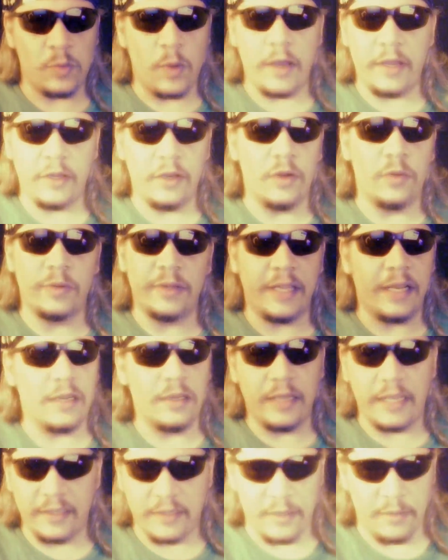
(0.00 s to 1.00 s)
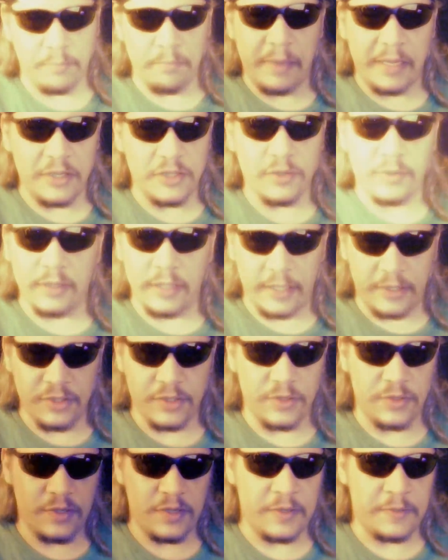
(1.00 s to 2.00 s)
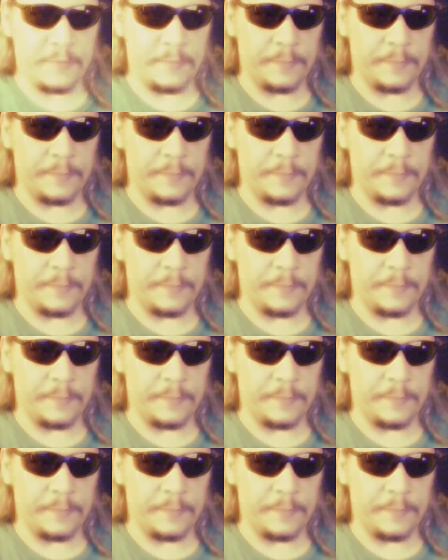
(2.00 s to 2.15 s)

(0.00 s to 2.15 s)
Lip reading: why you don't get elected in major elections.